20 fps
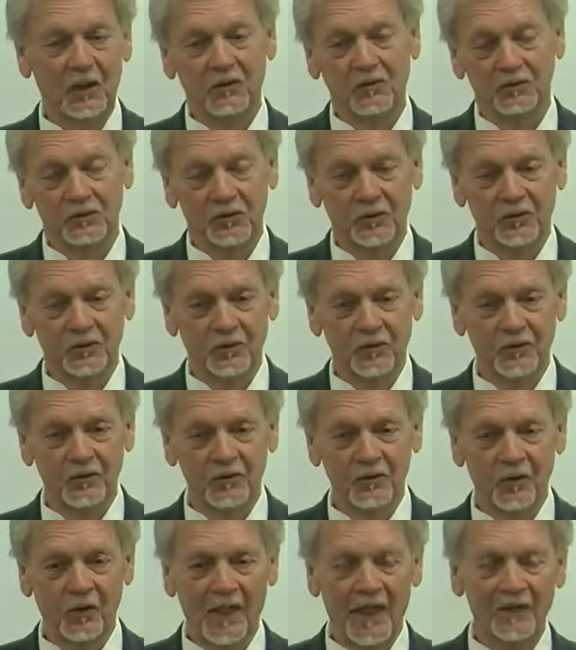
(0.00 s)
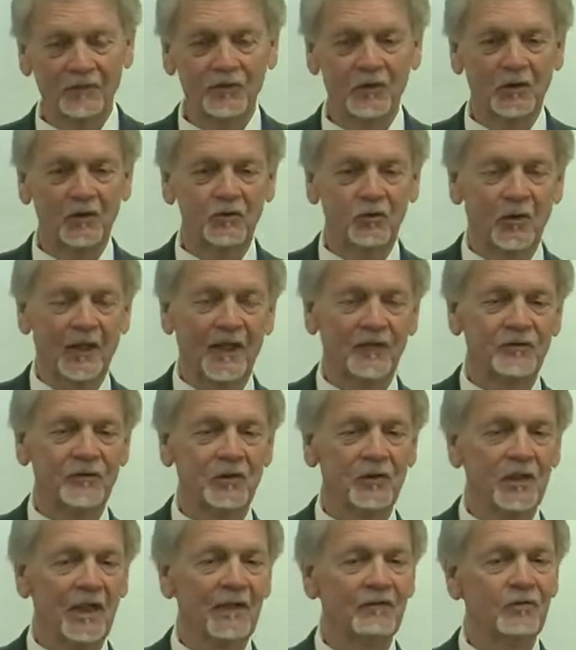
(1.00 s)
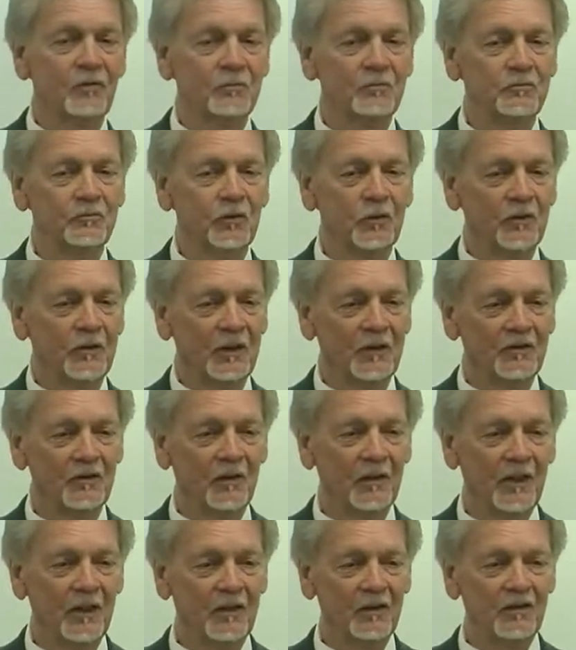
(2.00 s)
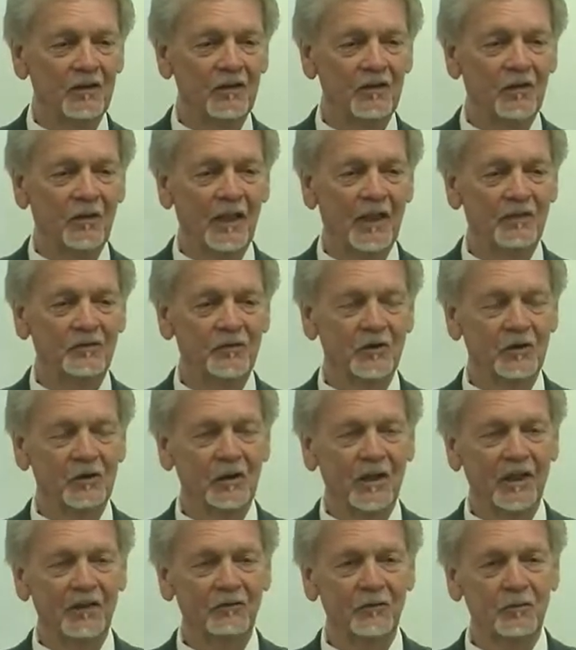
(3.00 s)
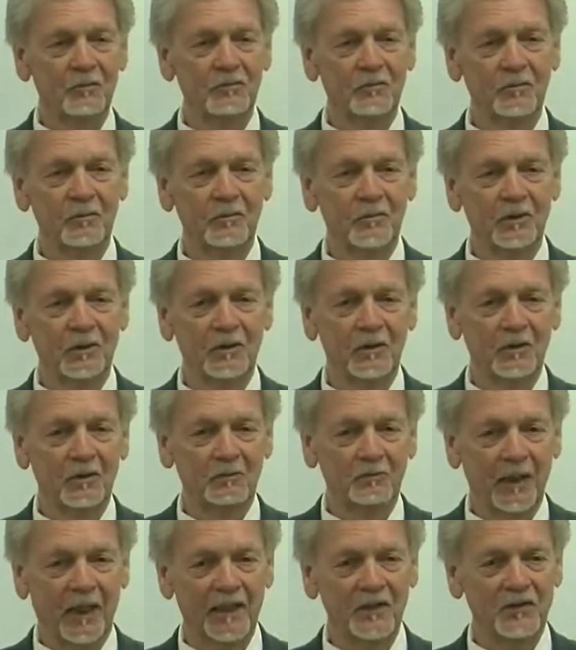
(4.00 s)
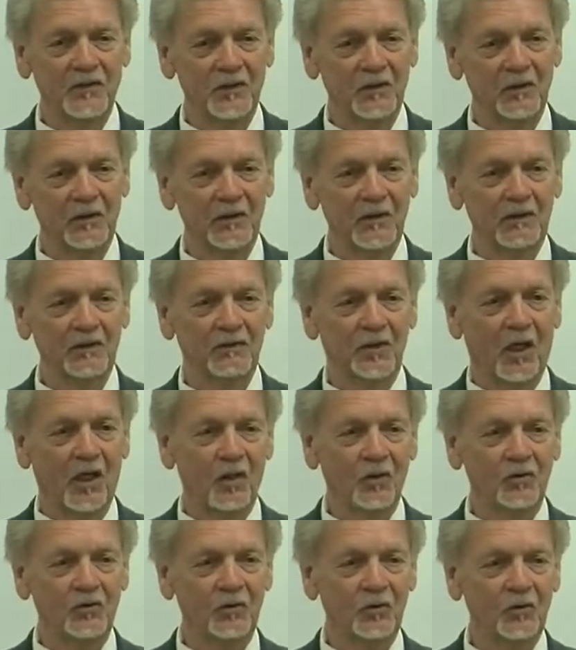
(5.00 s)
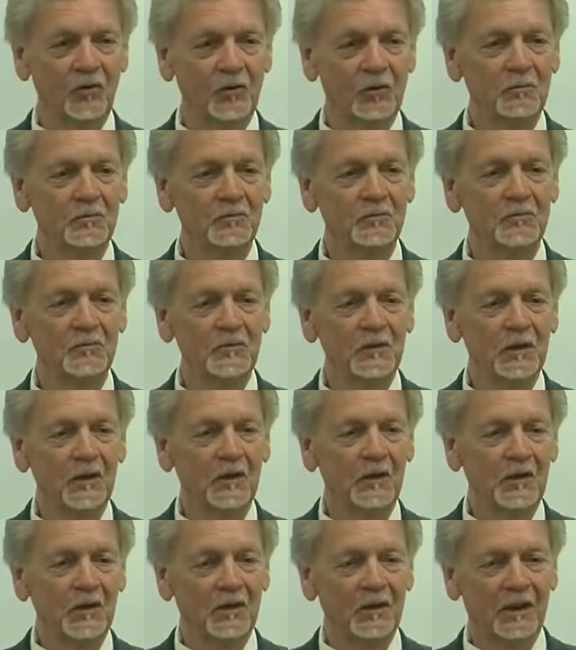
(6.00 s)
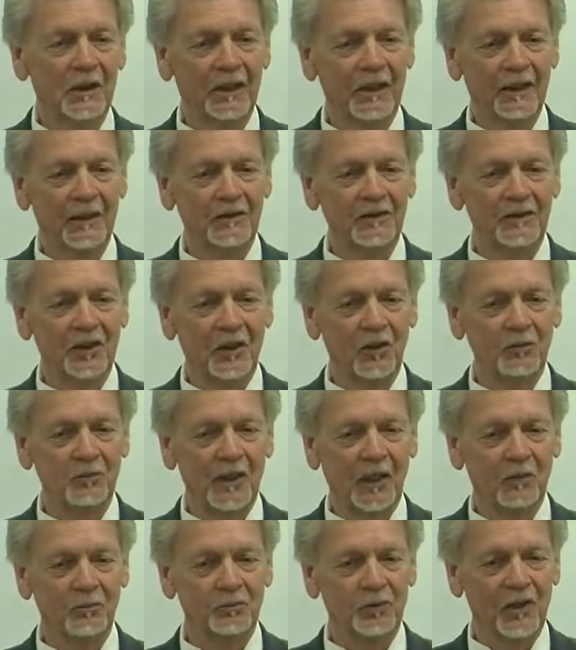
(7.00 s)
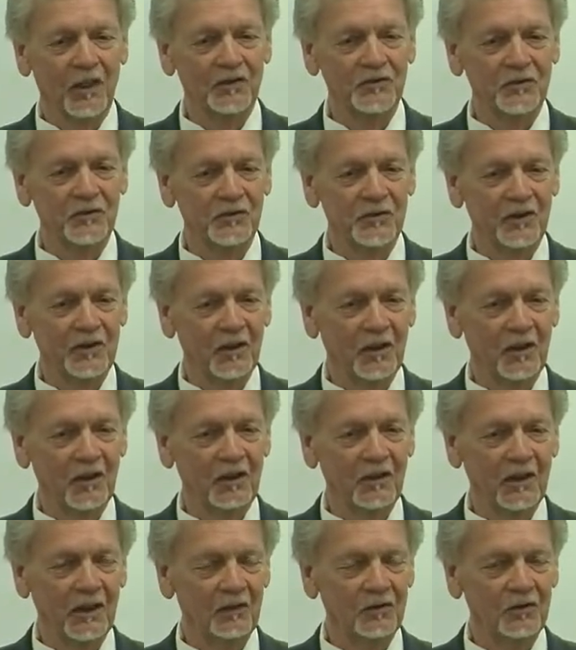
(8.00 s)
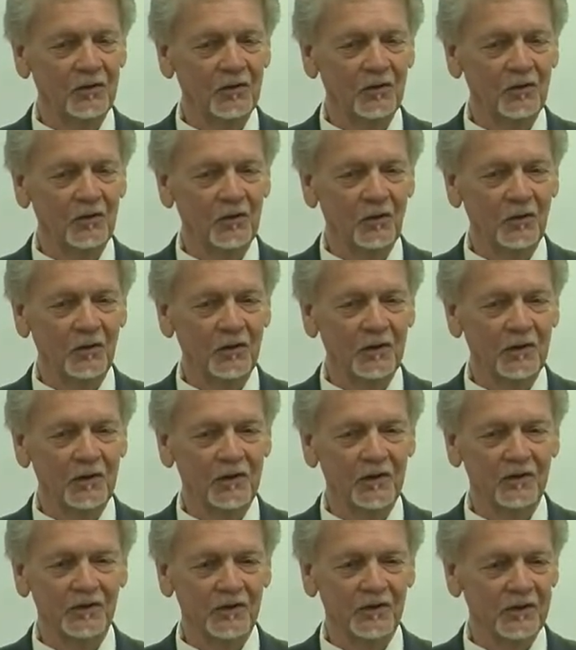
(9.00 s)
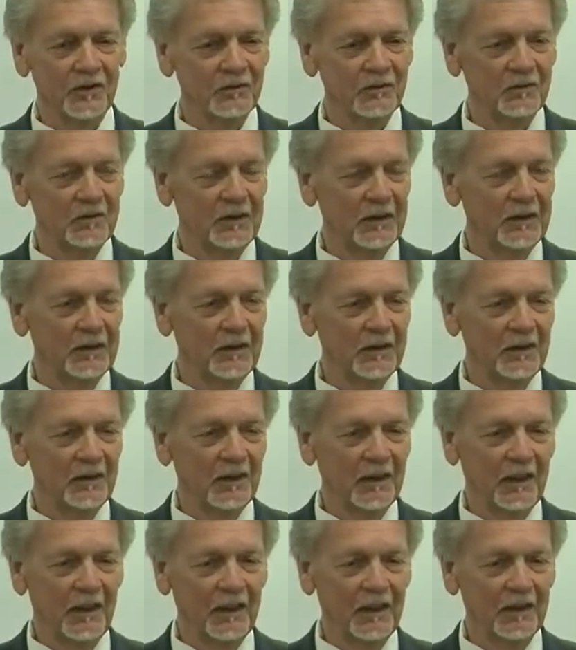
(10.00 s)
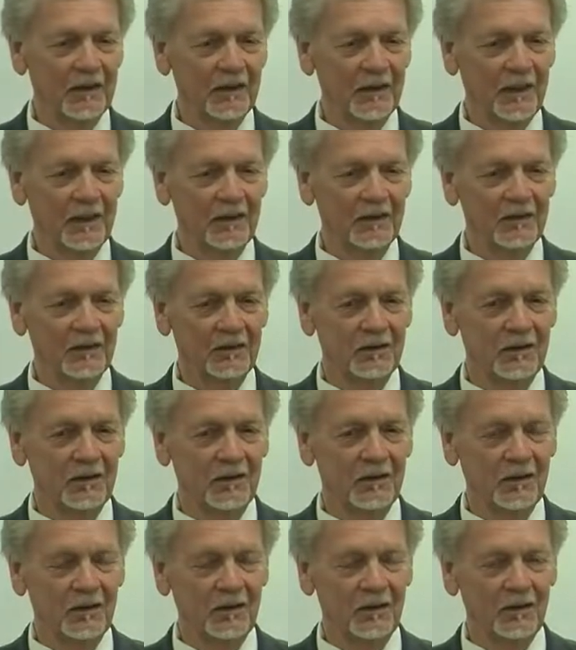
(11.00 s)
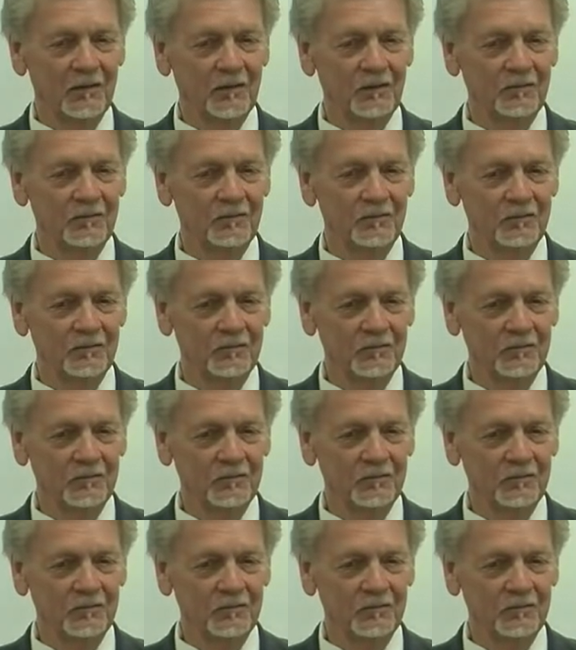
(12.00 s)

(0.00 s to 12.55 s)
Well, you have to you have to love them. You ha you have to love them, patiently talk to them, and tell them how precious they are and how good the Lord is, and and that uh,